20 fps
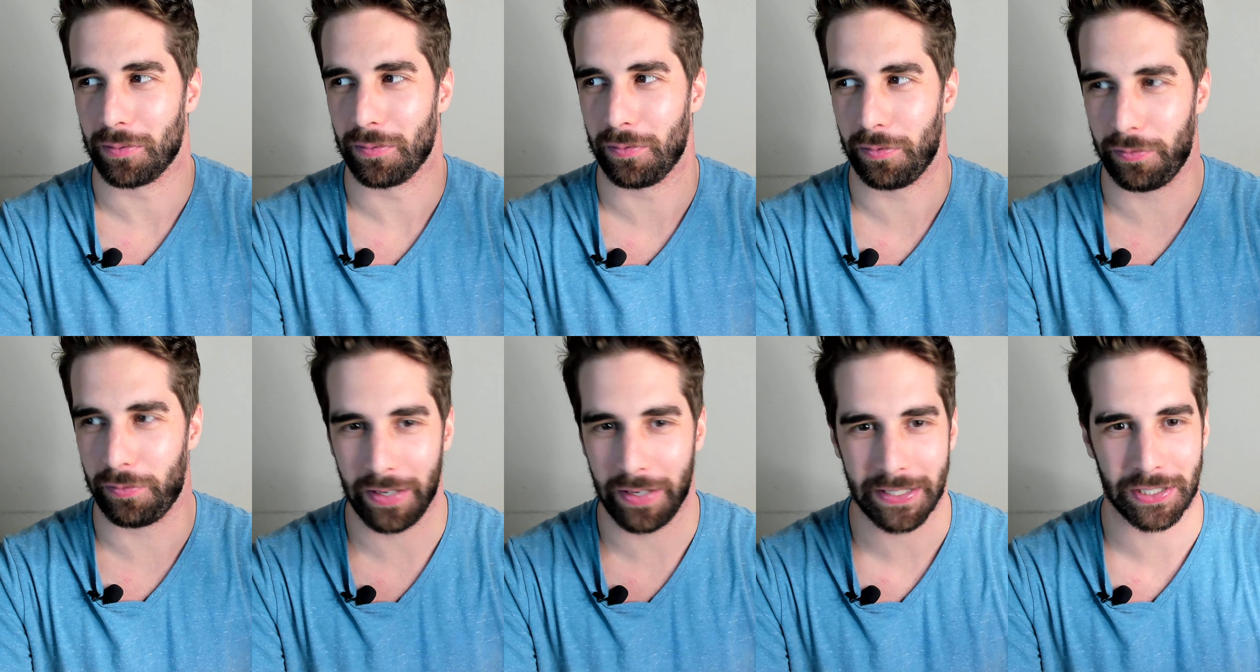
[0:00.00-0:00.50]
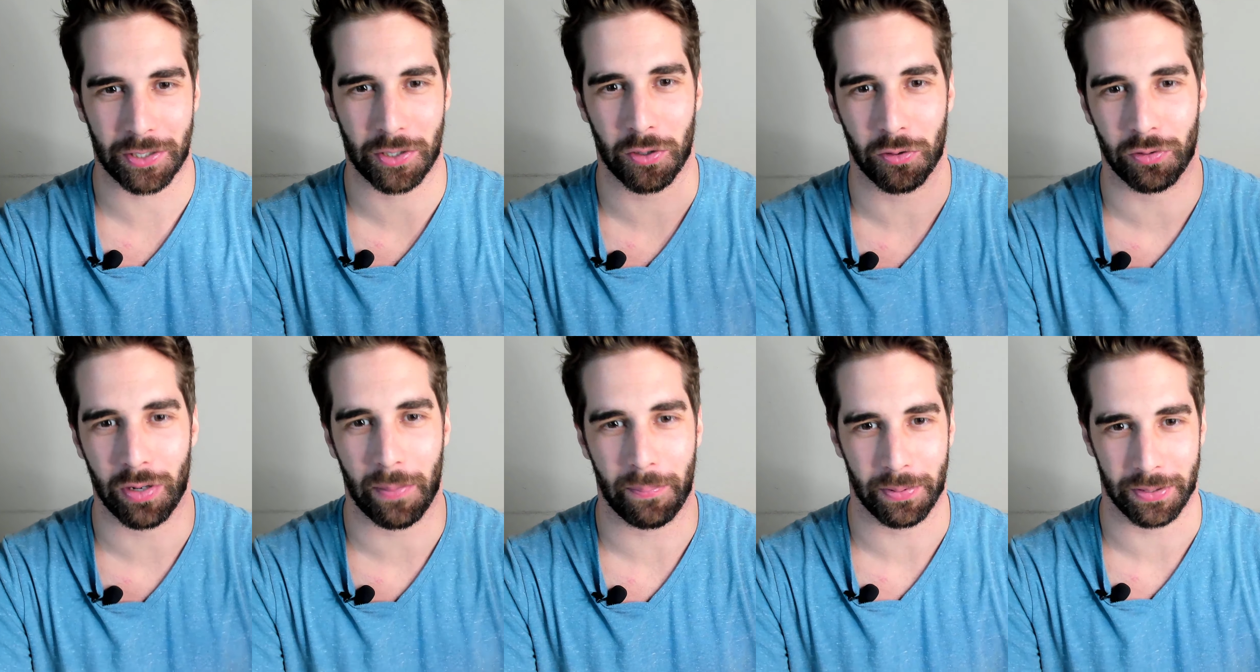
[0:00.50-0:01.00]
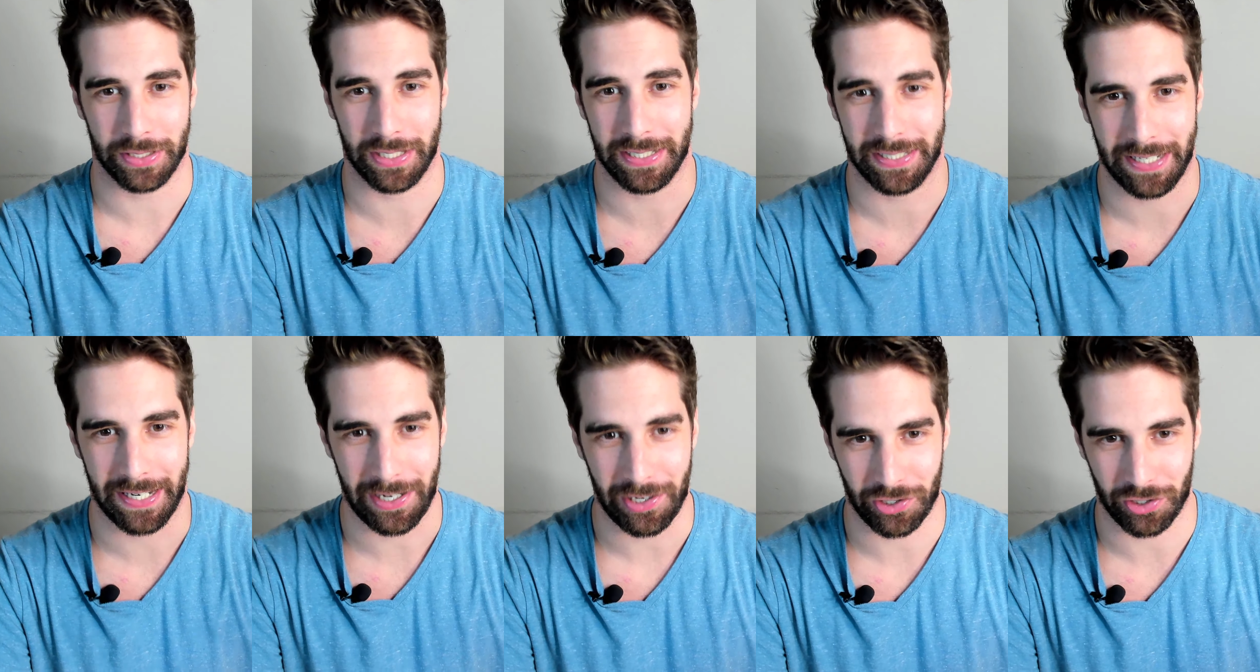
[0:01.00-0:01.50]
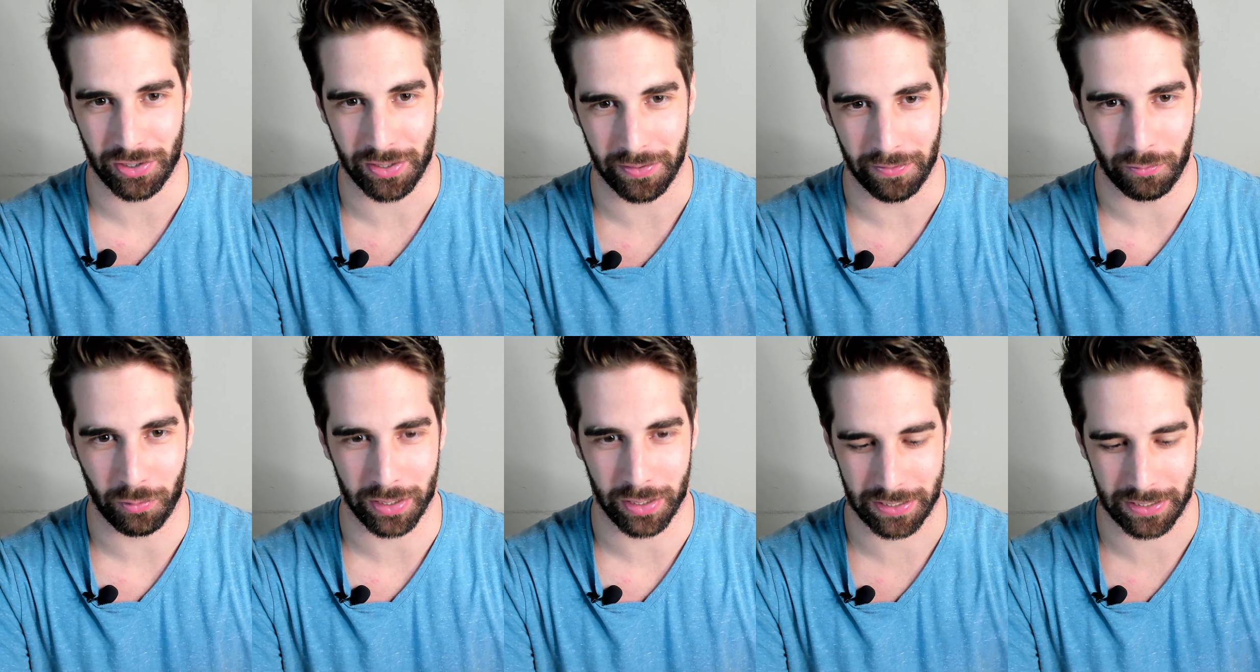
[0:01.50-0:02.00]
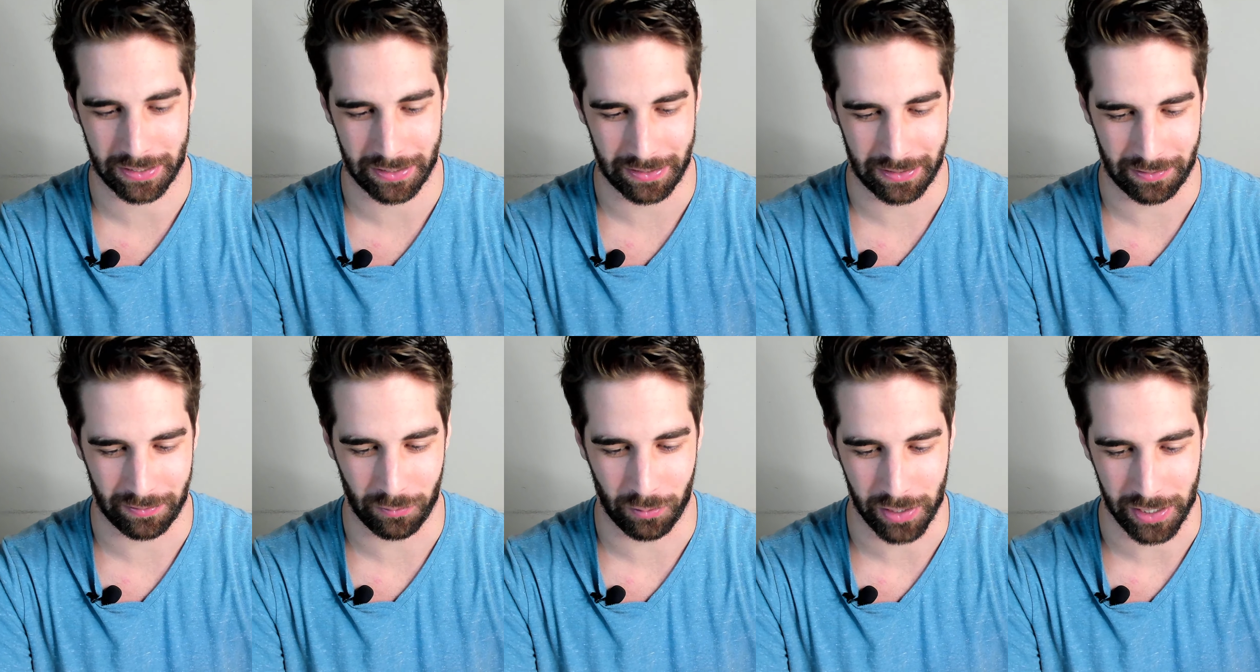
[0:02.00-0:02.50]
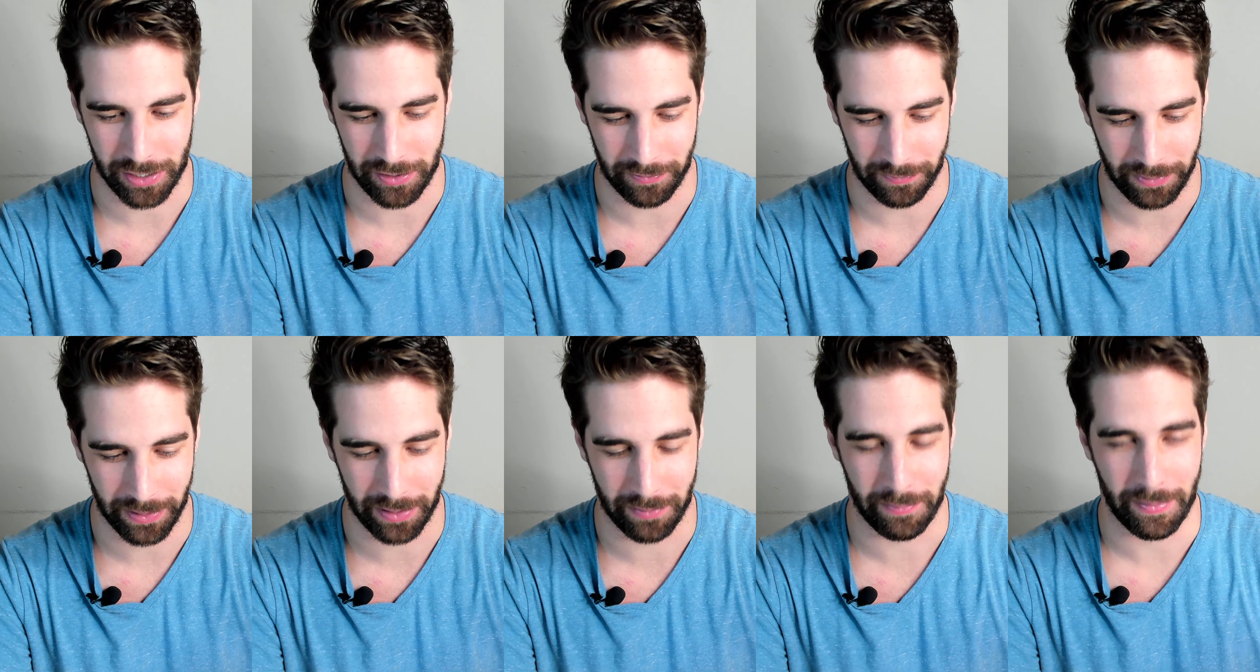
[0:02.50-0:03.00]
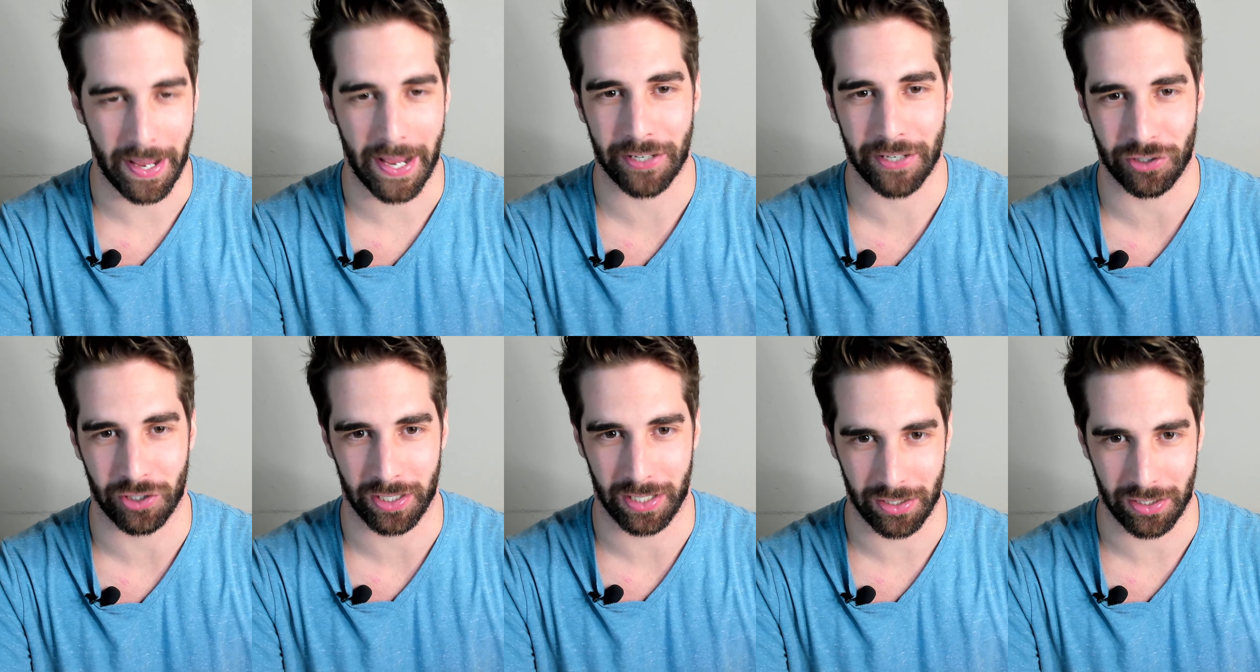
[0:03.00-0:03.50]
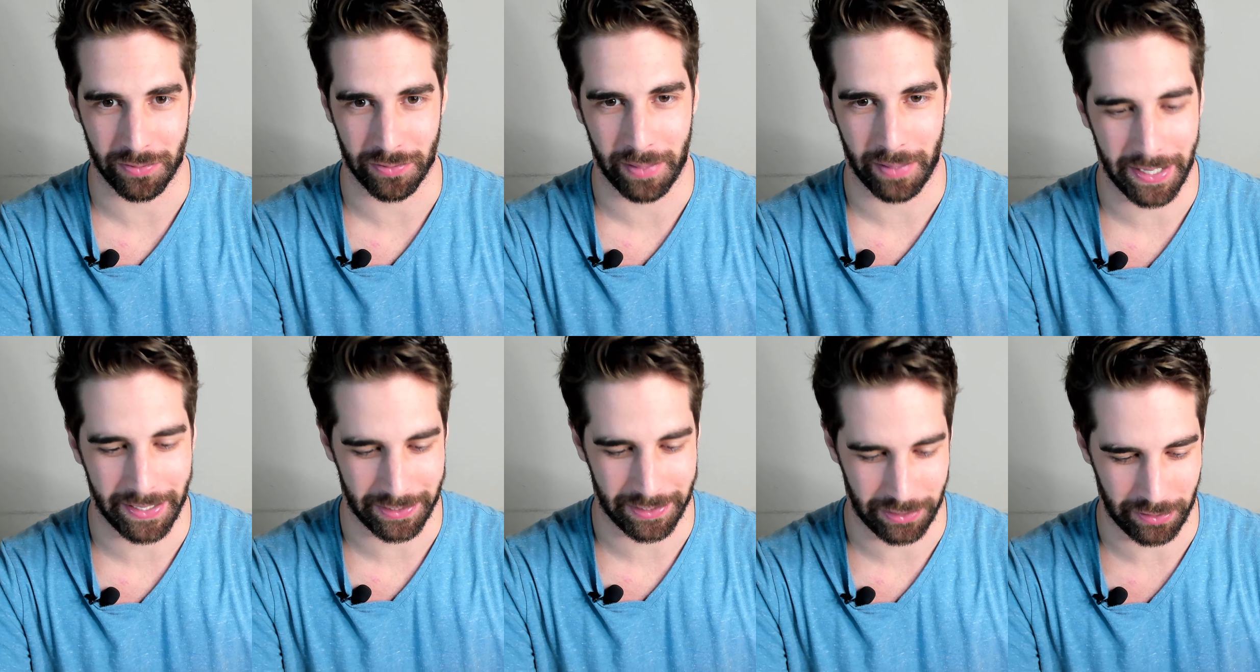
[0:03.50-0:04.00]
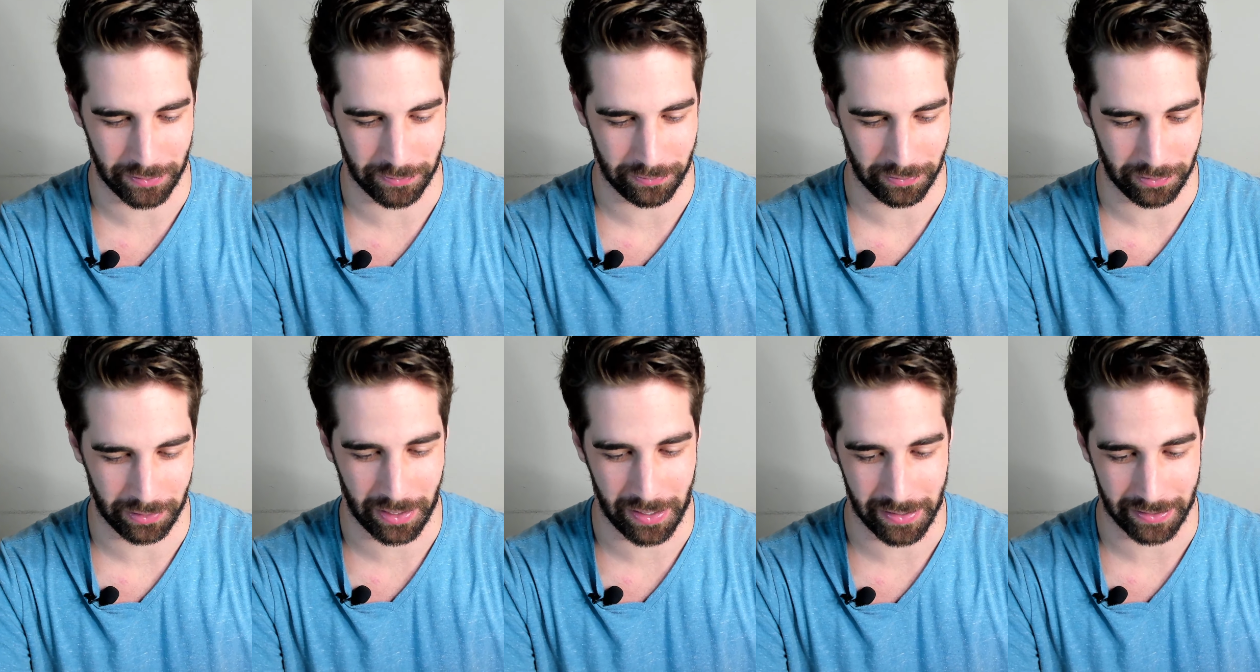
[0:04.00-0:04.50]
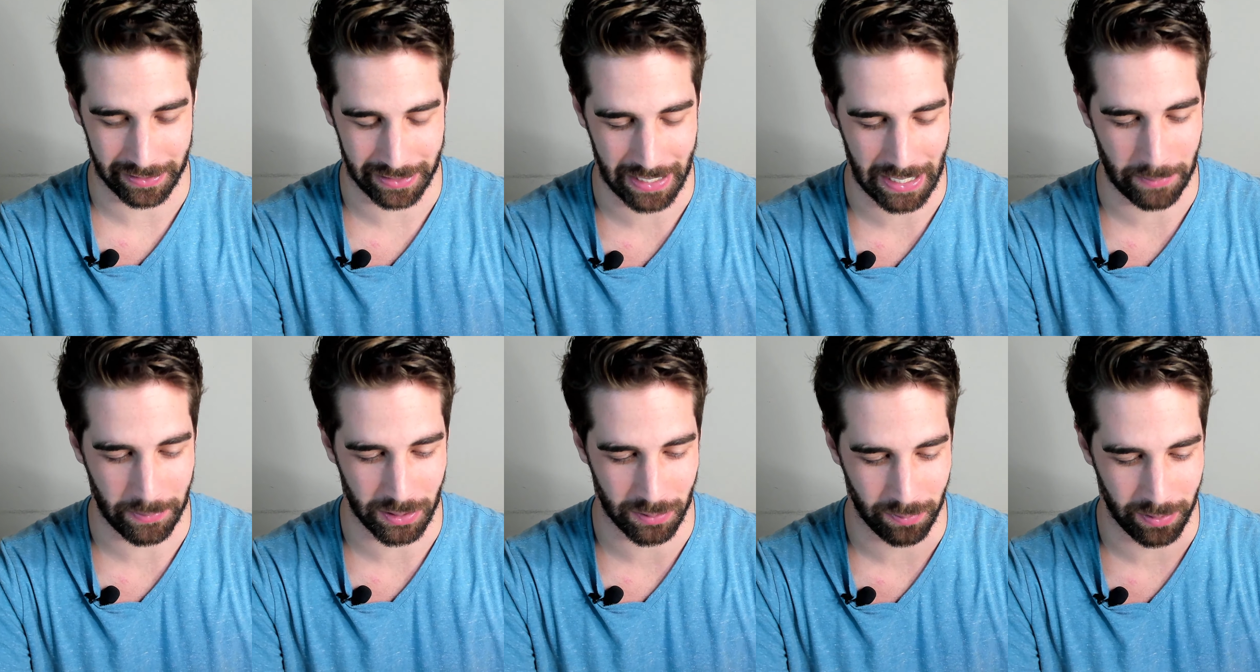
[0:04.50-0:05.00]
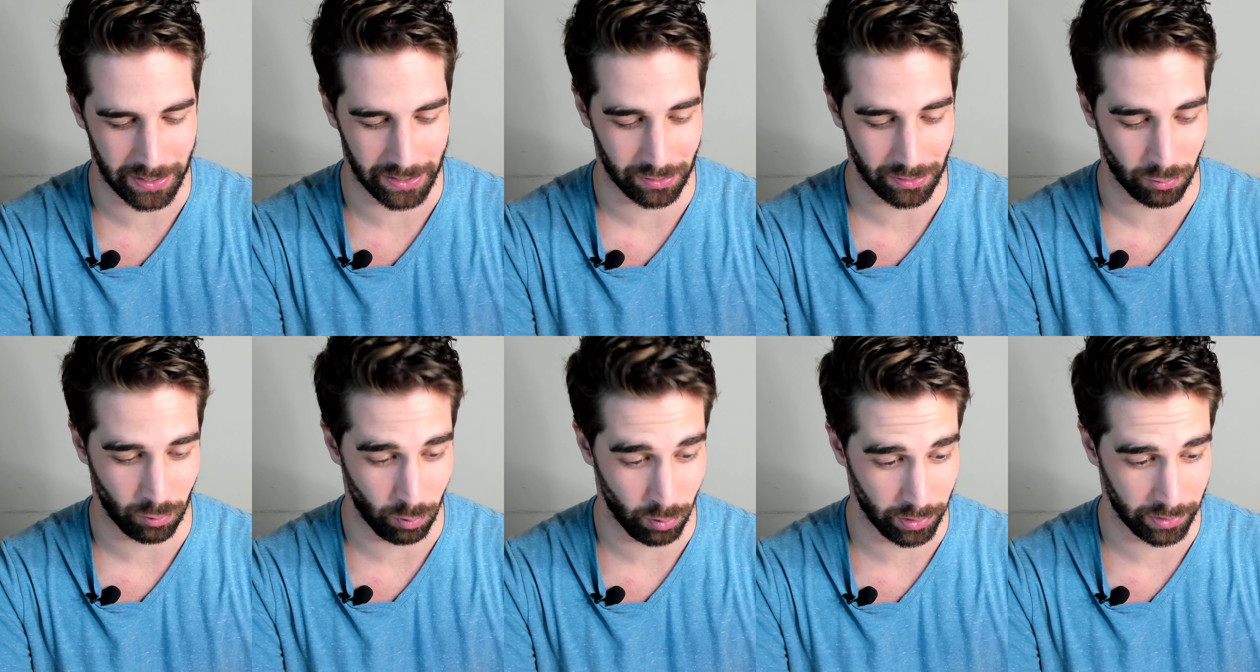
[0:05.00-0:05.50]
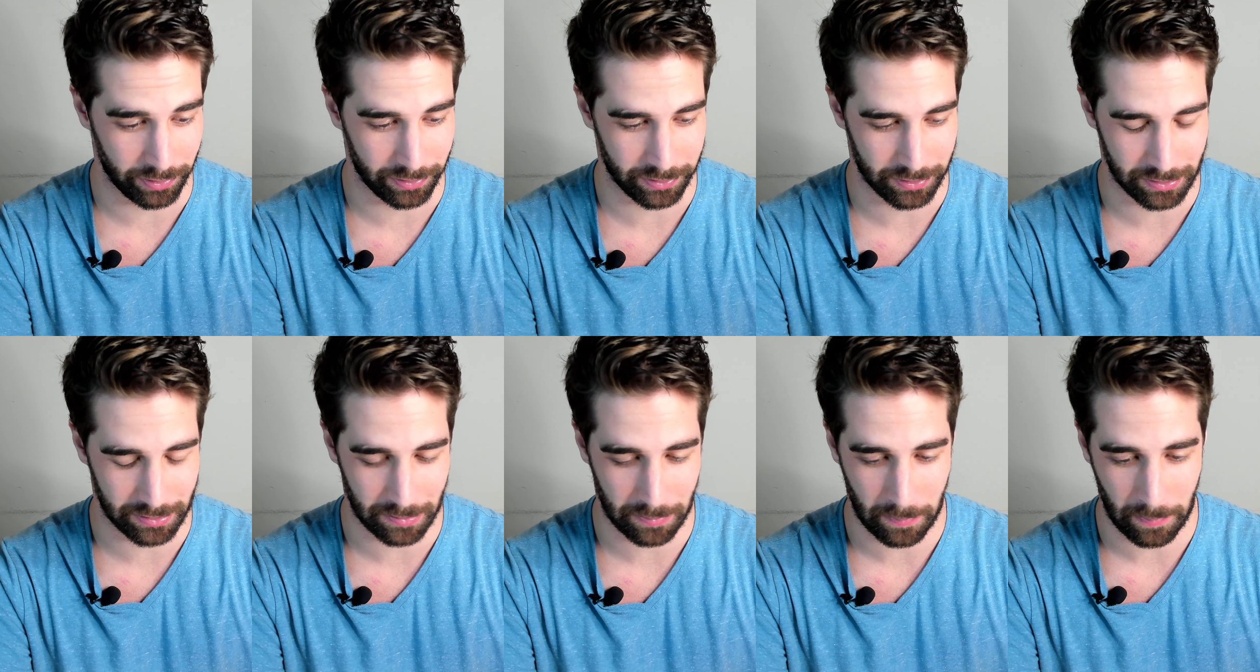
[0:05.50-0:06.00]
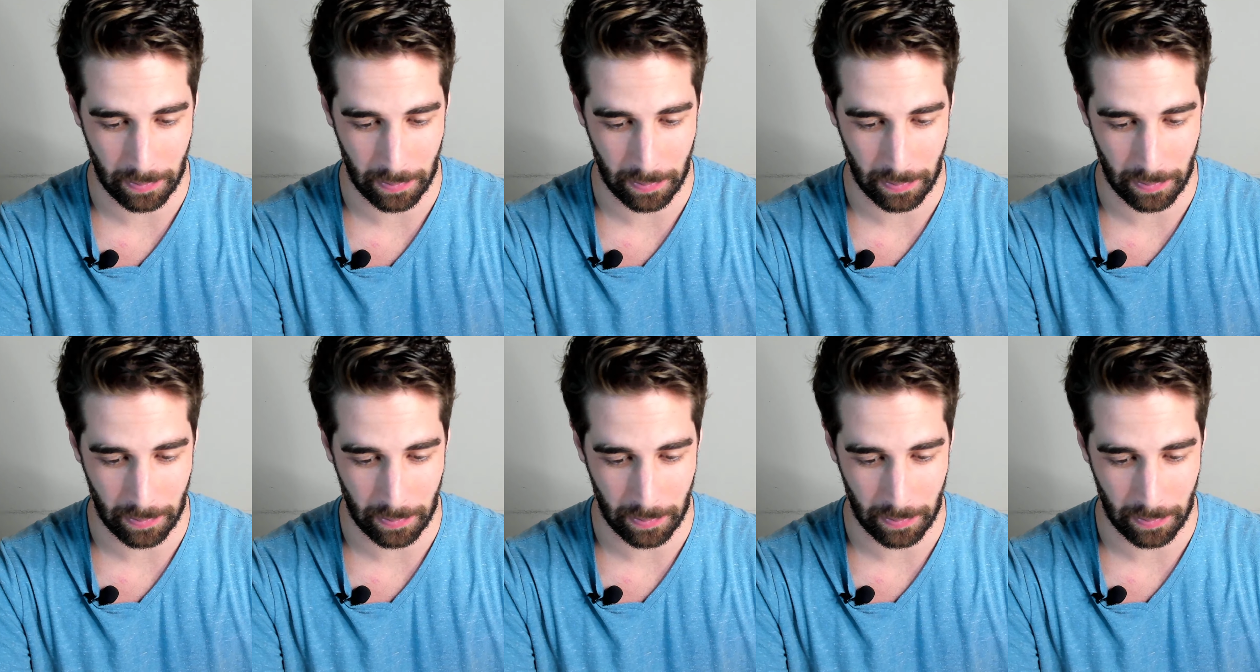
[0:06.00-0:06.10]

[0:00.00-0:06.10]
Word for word: physical representation of what's what you've been imagining in your mind here for a long time has been in the works,